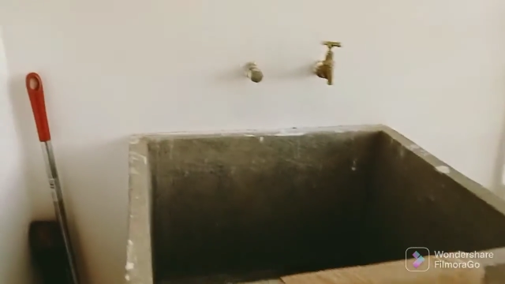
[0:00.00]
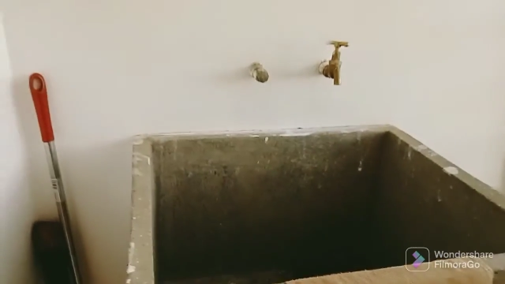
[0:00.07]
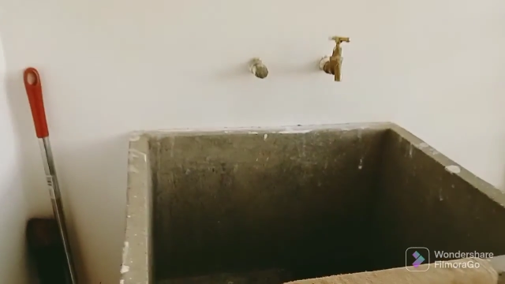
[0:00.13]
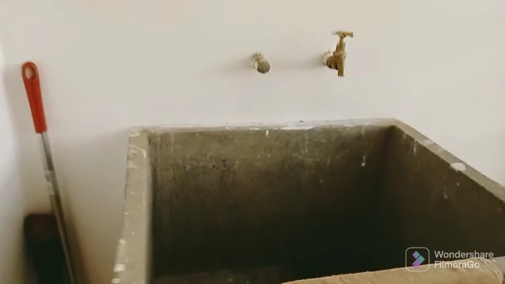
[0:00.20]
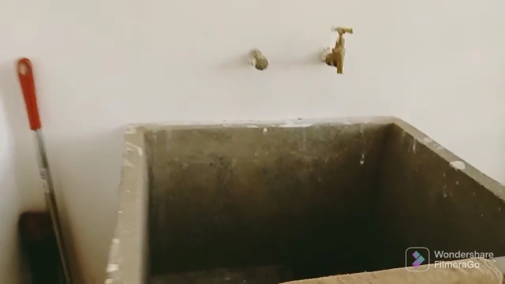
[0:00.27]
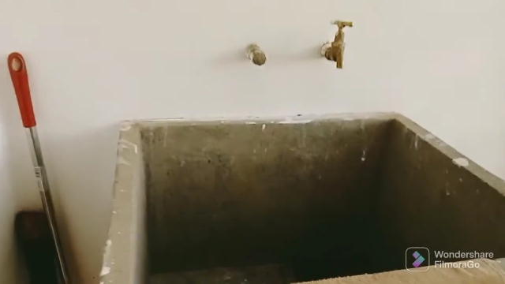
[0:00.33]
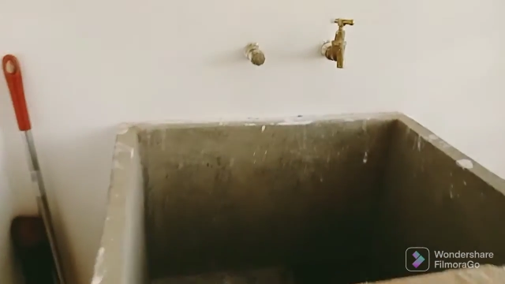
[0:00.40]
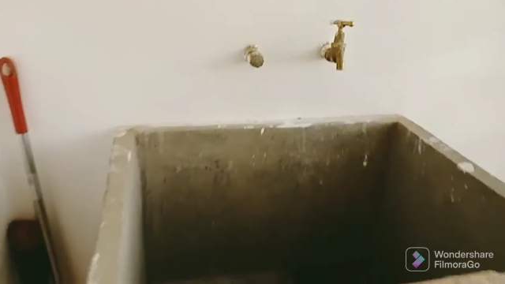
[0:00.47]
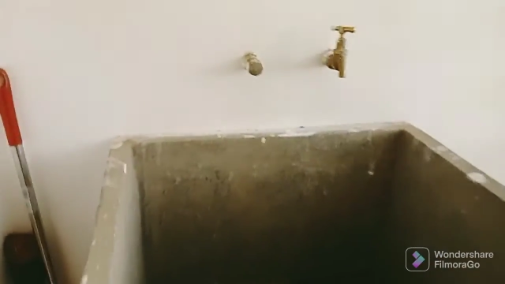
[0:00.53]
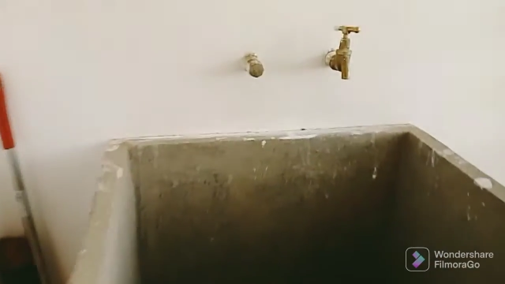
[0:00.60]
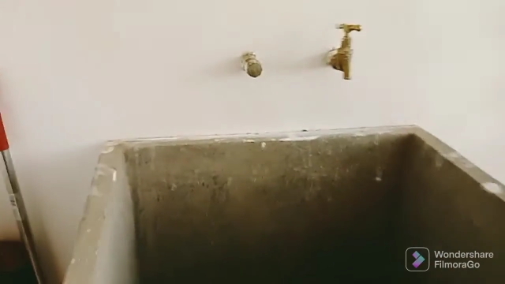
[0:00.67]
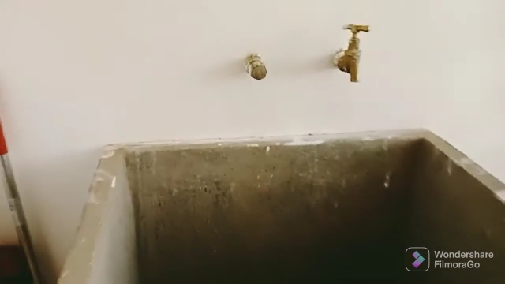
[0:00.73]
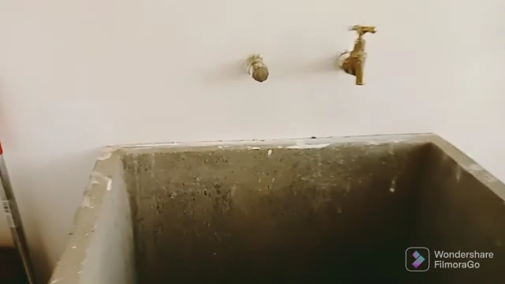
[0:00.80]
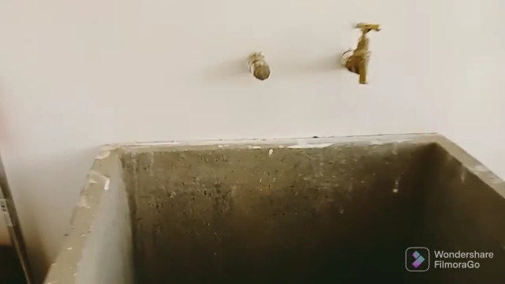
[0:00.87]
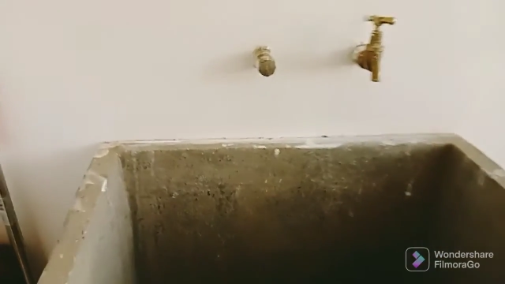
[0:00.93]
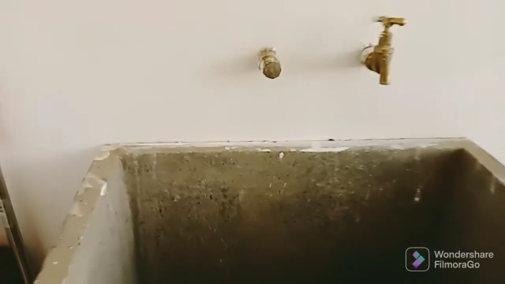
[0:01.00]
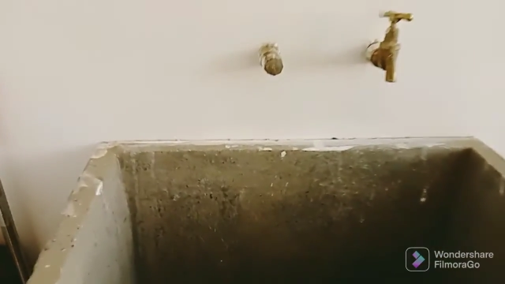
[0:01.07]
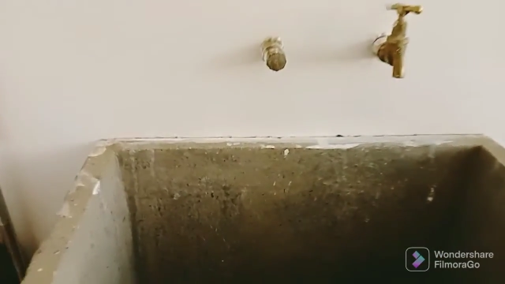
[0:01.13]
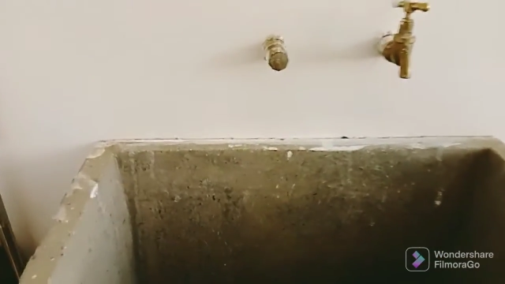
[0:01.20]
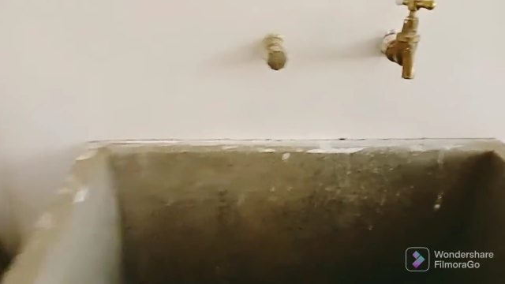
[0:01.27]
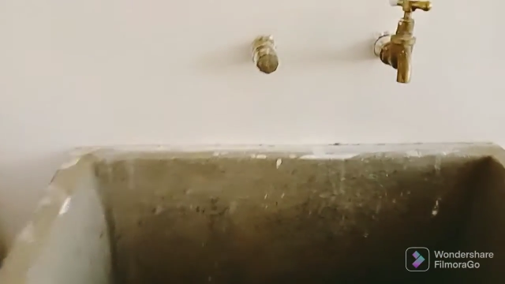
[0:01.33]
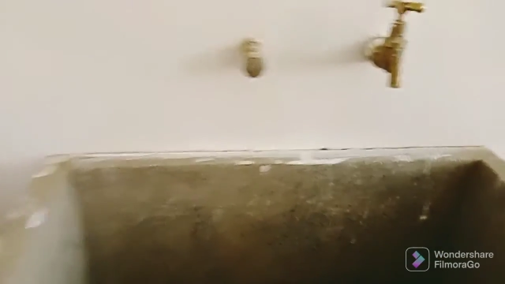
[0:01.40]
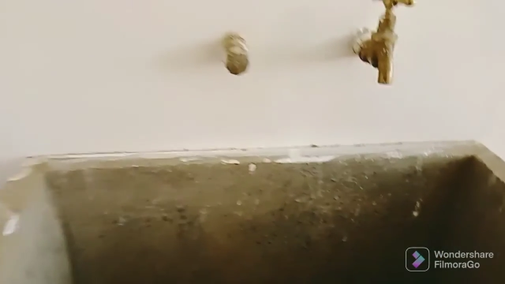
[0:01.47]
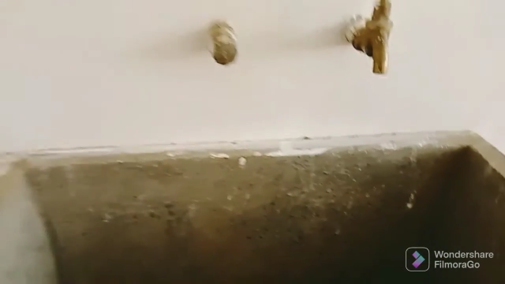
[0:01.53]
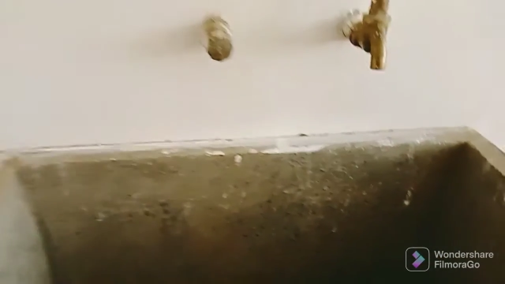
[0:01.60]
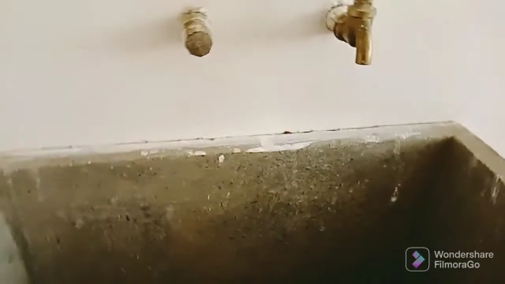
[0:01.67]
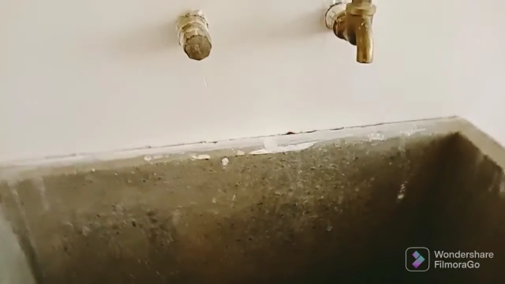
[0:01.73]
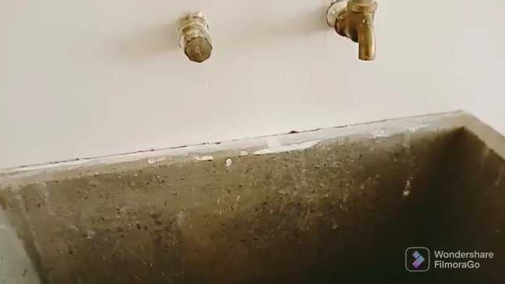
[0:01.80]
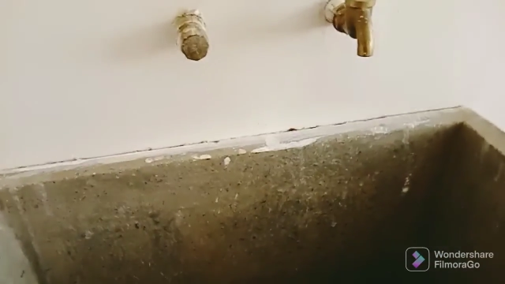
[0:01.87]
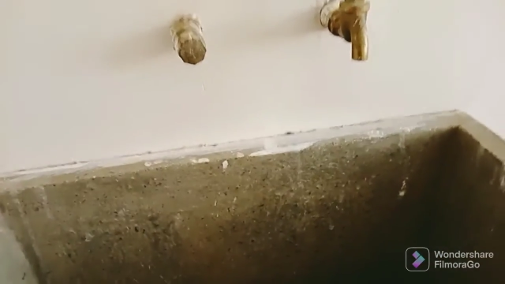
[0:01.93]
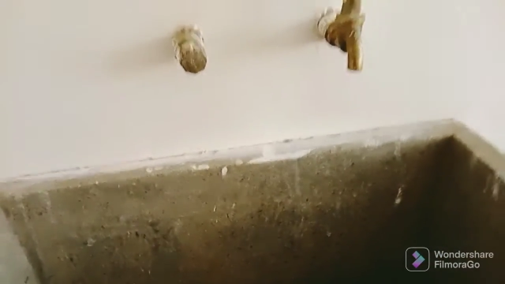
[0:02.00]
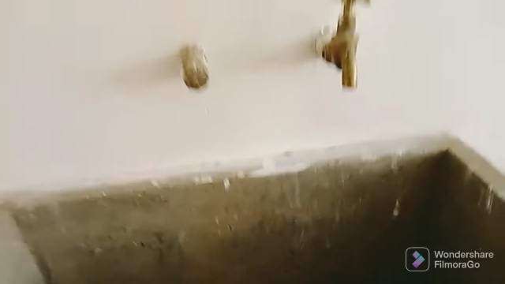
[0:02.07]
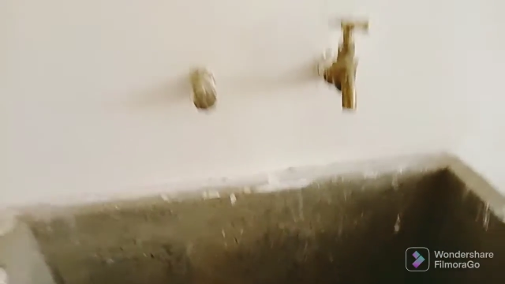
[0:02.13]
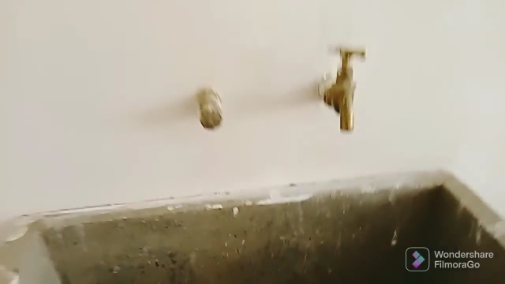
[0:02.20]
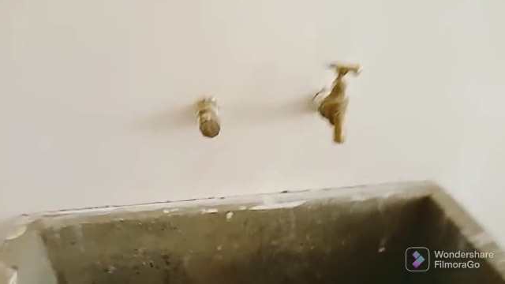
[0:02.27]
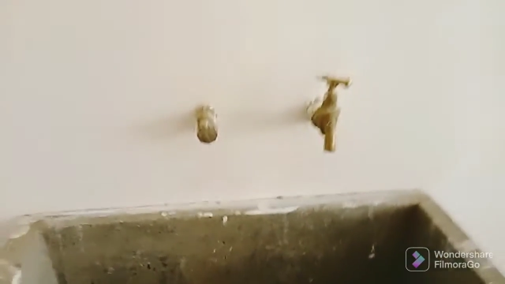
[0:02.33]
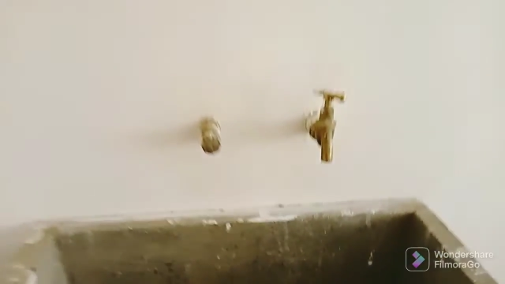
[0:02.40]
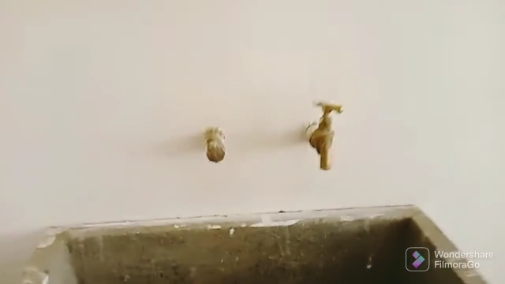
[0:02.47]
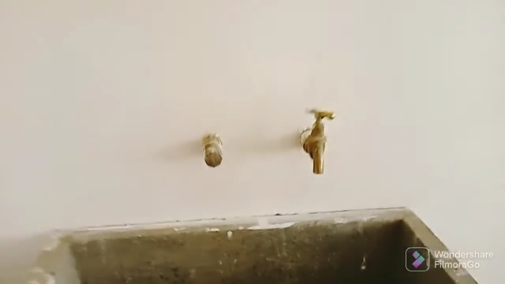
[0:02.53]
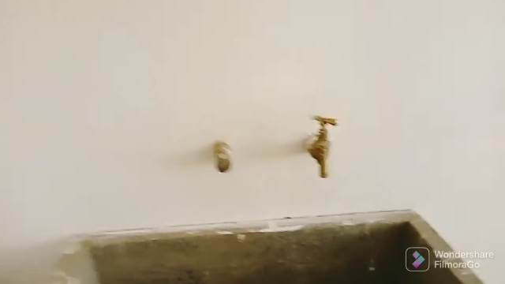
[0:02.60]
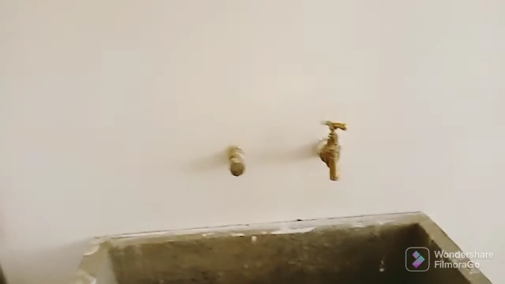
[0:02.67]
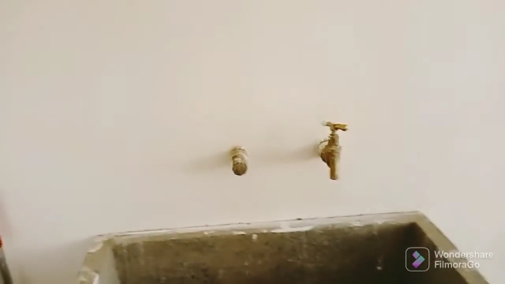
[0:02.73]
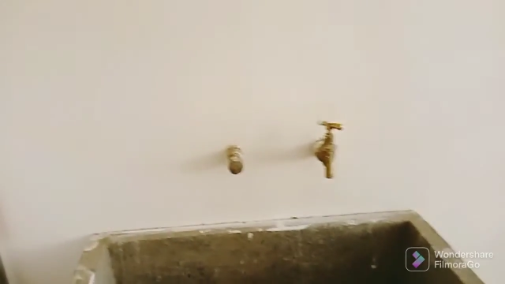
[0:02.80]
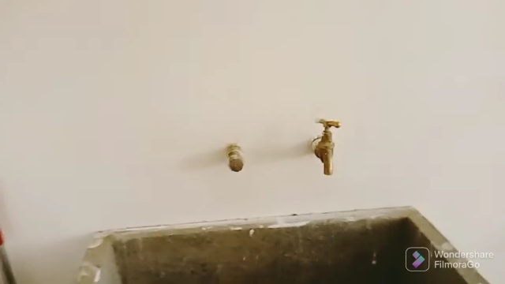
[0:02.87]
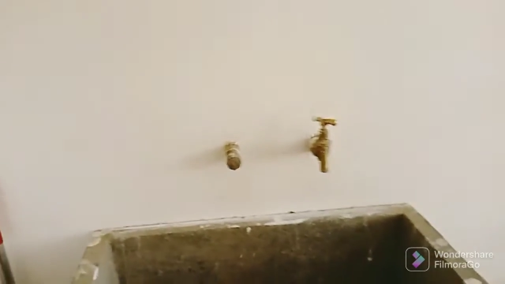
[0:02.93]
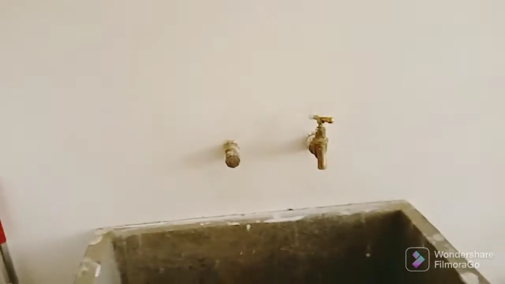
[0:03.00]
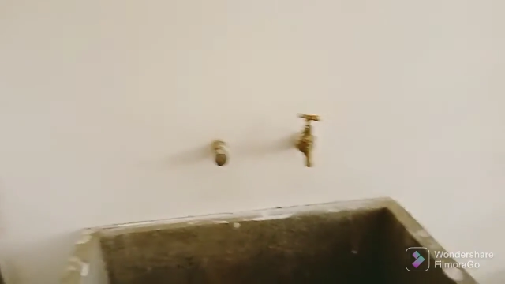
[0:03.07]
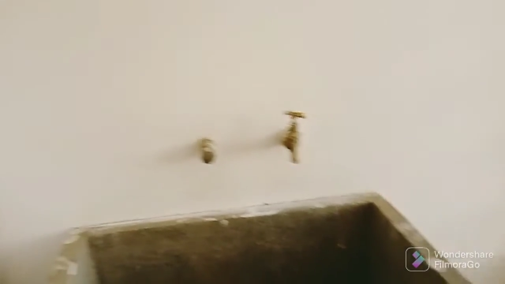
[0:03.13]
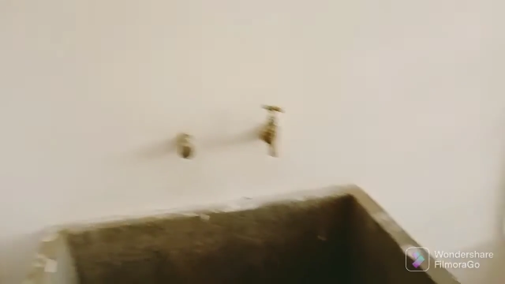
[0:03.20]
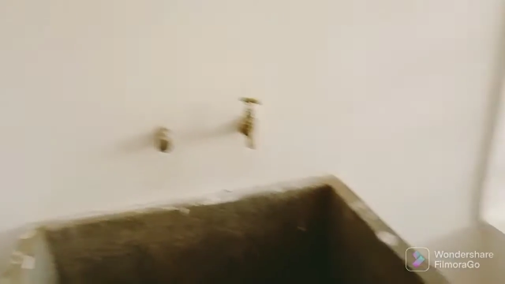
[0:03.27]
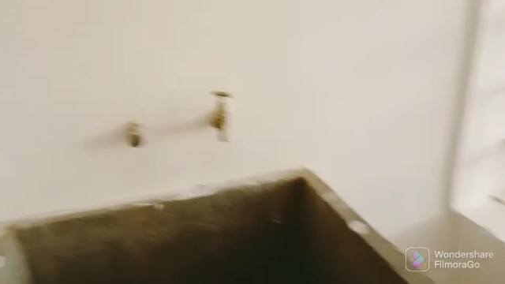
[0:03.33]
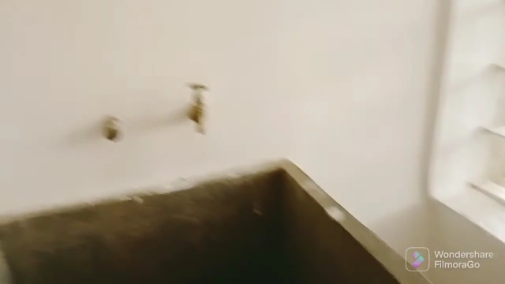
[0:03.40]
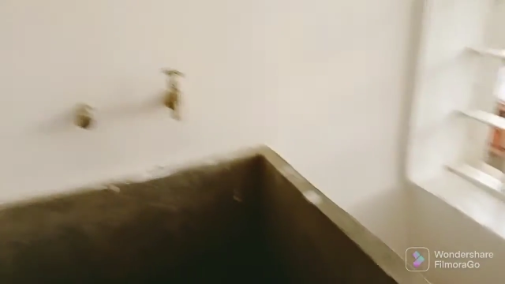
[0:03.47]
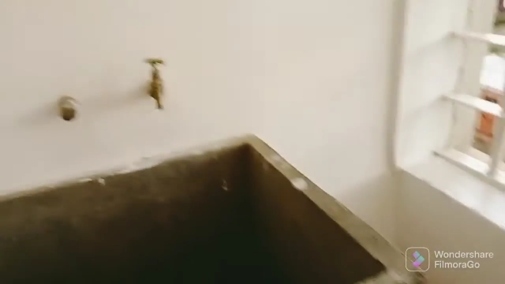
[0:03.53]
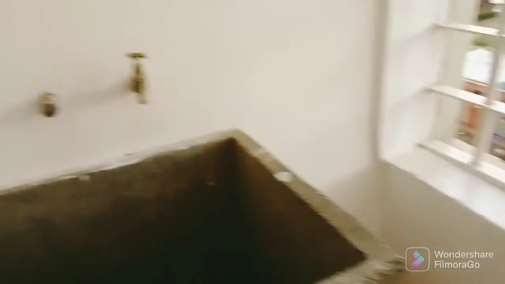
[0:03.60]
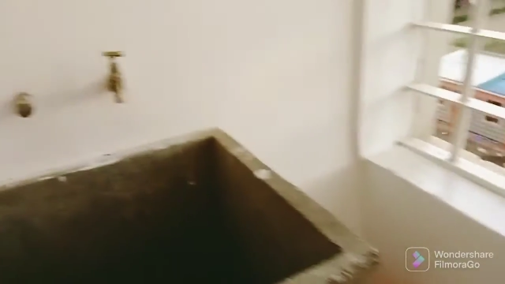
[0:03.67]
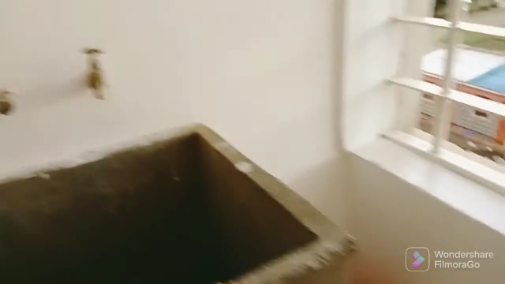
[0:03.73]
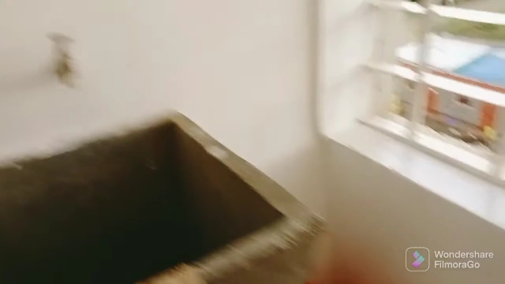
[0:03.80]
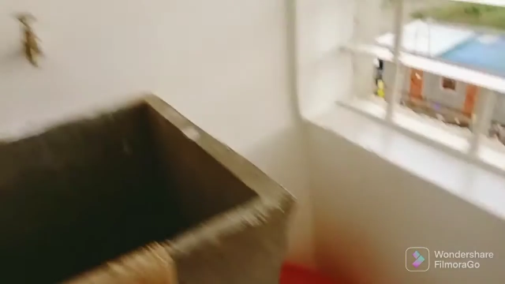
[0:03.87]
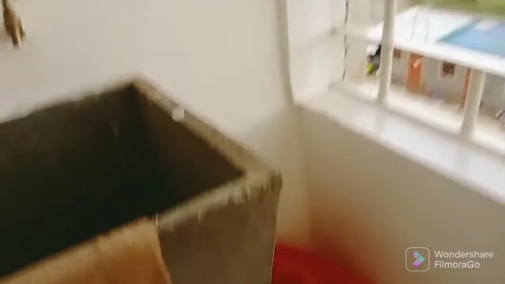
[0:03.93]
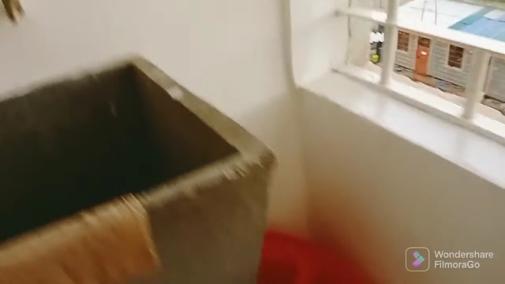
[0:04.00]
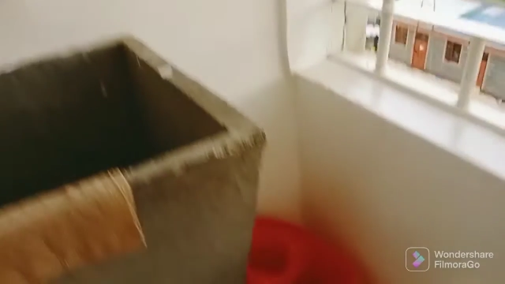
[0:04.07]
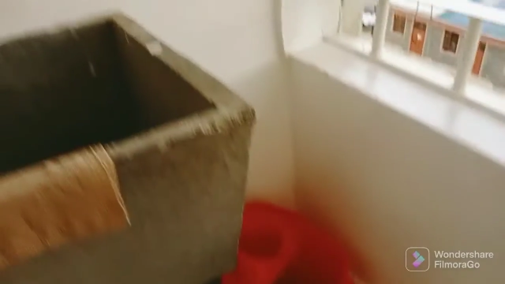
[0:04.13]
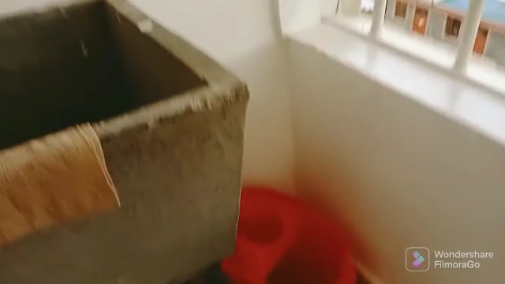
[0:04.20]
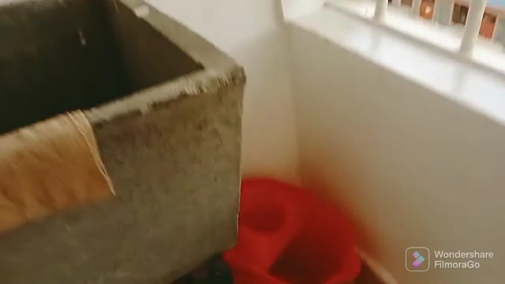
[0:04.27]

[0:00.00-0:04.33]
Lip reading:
(no speaker visible)